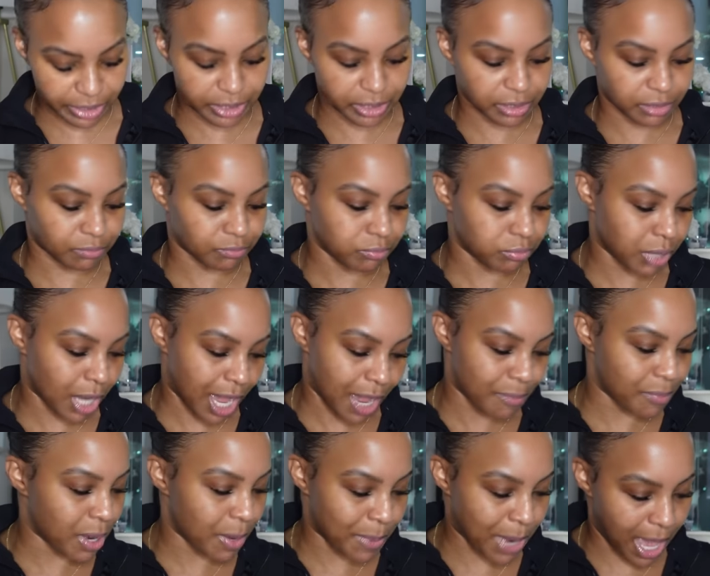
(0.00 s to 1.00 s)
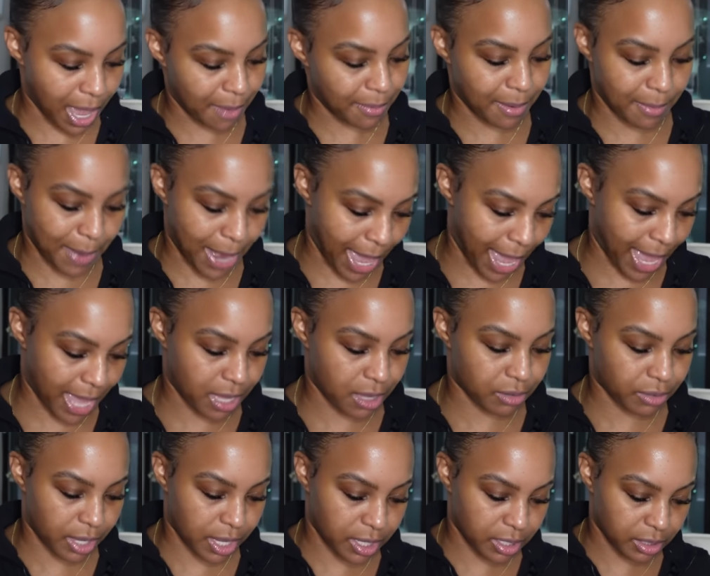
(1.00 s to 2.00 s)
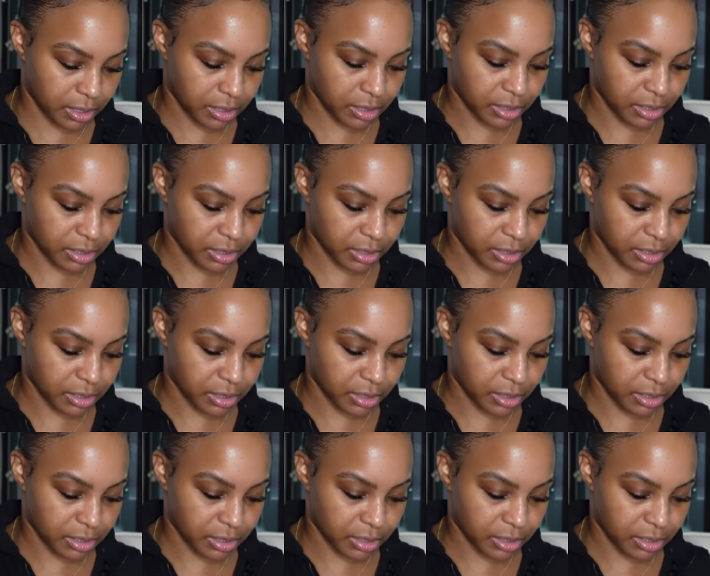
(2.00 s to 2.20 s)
and the blah, blah, blah, blah, blah, okay?